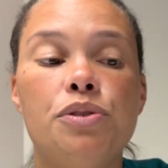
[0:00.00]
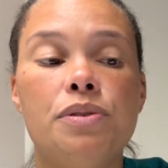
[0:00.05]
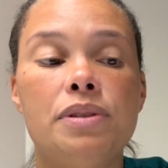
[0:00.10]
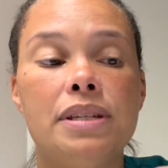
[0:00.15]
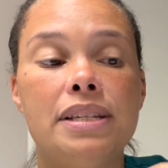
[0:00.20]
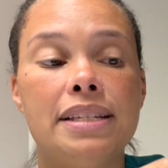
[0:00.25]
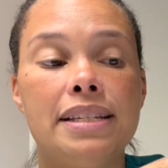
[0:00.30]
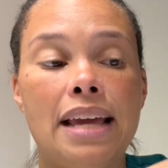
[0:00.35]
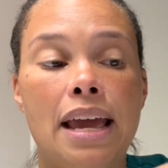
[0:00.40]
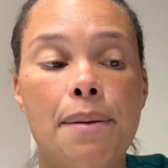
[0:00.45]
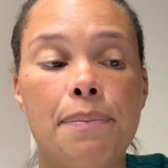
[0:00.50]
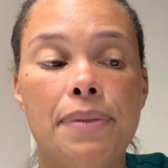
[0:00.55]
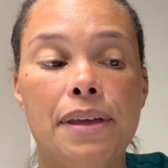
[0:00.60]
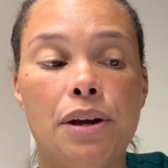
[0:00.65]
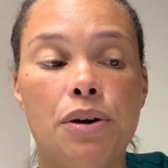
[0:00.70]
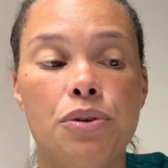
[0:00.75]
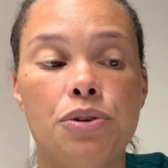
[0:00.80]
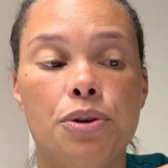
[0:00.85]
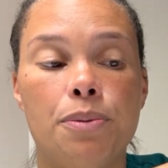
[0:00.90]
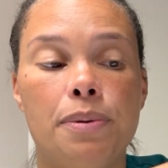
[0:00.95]
the same thing
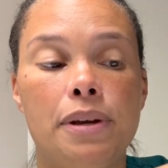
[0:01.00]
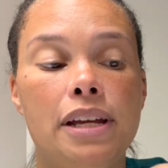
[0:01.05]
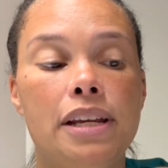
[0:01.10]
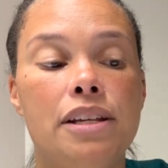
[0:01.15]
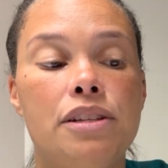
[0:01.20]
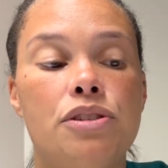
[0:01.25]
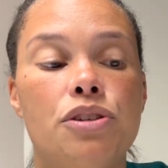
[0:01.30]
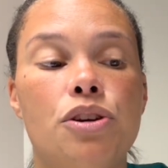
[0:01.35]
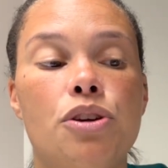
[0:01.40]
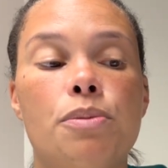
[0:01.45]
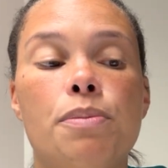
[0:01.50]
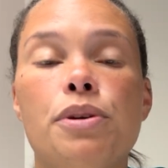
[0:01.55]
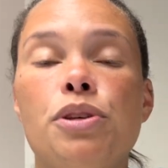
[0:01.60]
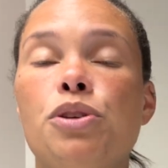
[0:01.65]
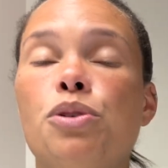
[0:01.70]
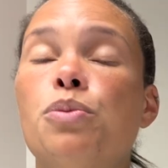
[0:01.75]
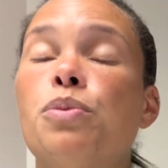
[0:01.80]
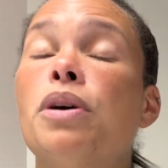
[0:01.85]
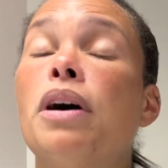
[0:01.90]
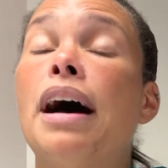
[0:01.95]
on your PD tube.
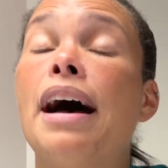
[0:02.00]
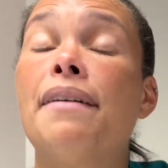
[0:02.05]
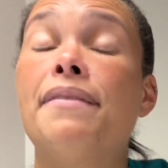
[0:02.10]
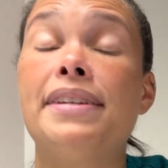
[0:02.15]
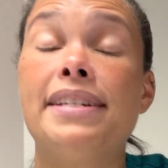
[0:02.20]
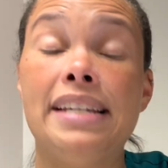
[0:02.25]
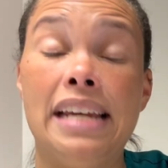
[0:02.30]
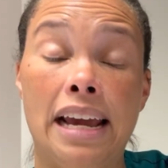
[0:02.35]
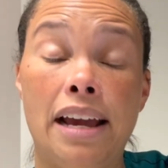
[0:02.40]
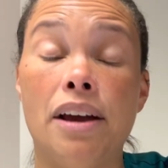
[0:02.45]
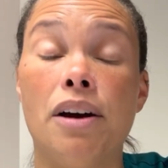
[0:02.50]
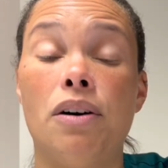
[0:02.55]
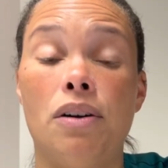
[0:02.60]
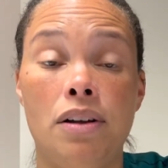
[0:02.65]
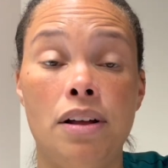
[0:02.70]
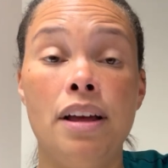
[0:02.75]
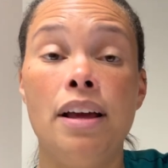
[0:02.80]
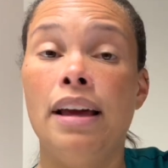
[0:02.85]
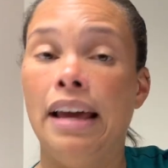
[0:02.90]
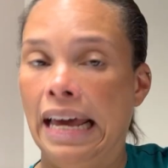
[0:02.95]
You will have a tail.
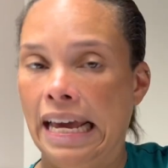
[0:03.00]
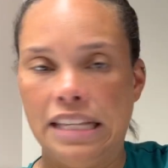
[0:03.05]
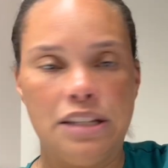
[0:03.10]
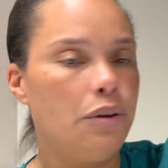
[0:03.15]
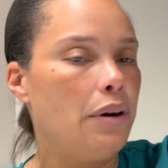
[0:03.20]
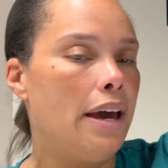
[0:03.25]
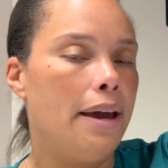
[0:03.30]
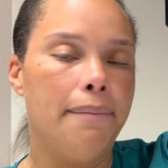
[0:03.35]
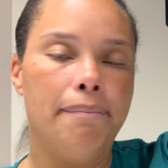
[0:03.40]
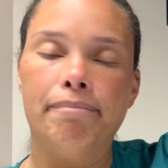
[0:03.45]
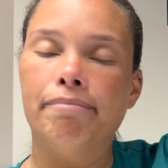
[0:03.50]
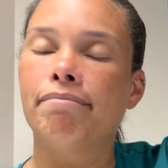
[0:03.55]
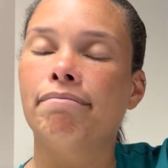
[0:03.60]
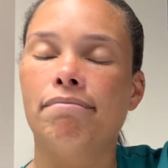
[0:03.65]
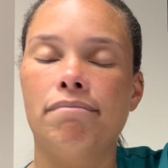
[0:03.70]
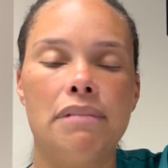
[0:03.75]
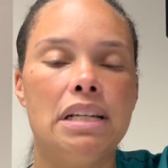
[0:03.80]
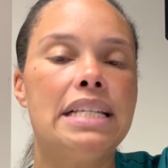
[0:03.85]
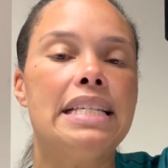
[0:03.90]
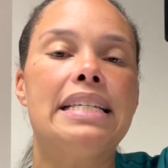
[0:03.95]
It's okay.
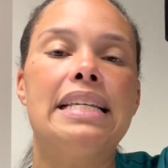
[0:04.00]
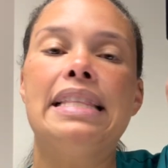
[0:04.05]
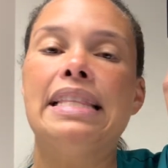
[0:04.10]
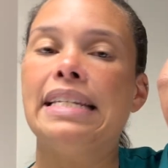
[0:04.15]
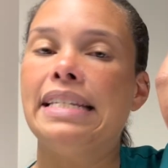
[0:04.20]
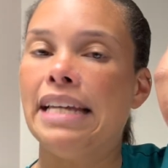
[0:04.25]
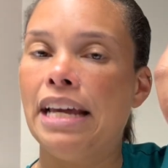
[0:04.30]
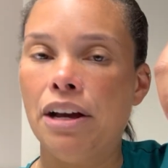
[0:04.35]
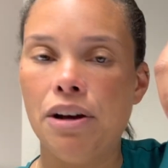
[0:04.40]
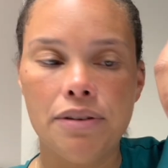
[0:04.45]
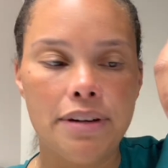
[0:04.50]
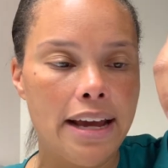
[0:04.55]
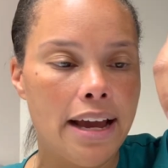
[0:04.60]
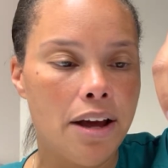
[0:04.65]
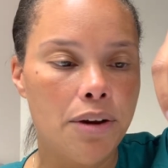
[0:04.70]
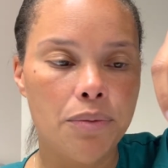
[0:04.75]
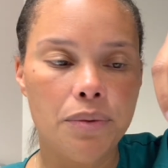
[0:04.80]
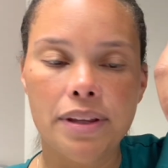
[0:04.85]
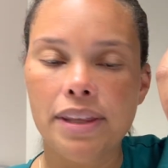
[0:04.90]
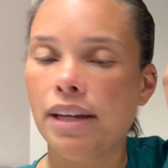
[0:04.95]
Send the tail
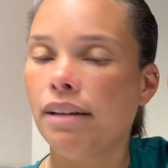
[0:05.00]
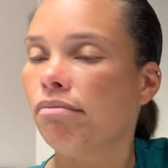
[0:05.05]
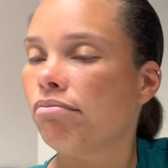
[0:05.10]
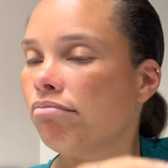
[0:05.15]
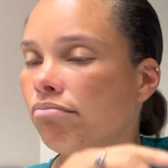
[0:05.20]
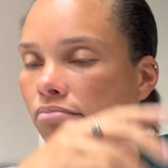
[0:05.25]
down with it.